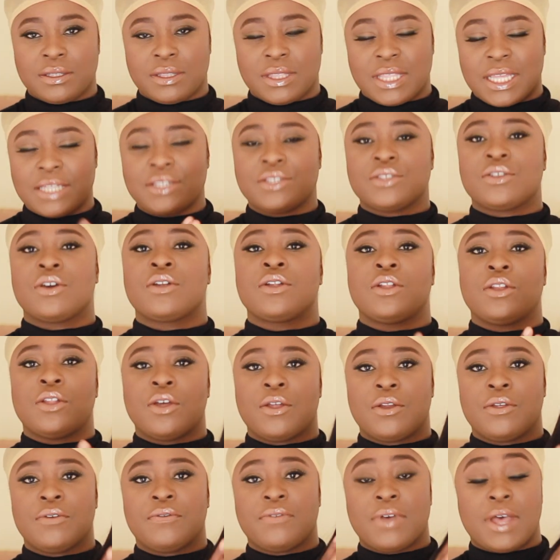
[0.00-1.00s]
there's not a
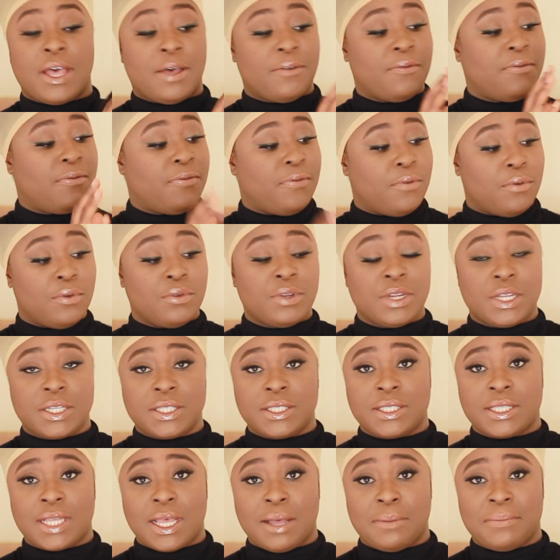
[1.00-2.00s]
lot of
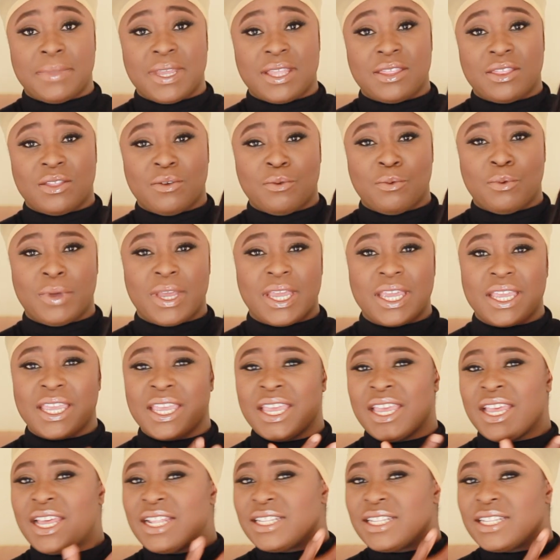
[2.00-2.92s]
fullness in the wig.